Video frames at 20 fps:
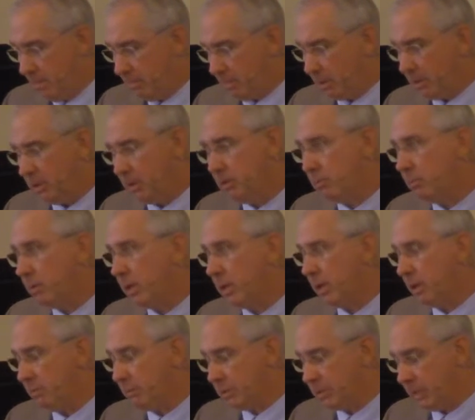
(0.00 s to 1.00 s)
But look what
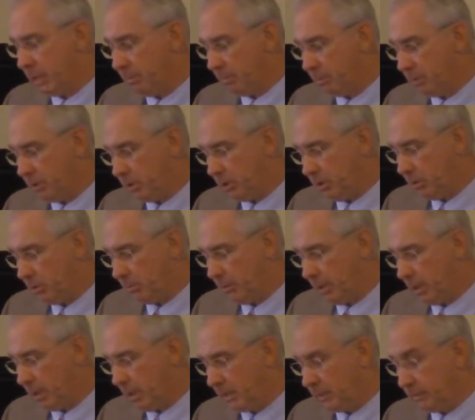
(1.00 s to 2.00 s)
he was able to do
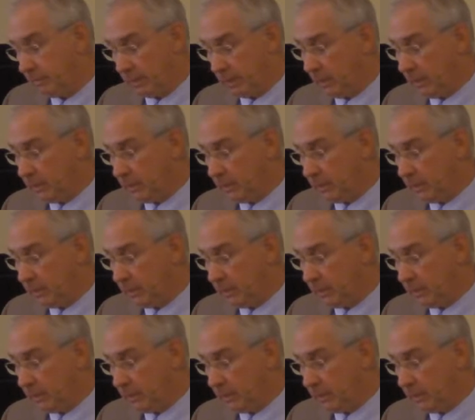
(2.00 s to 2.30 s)
because of it.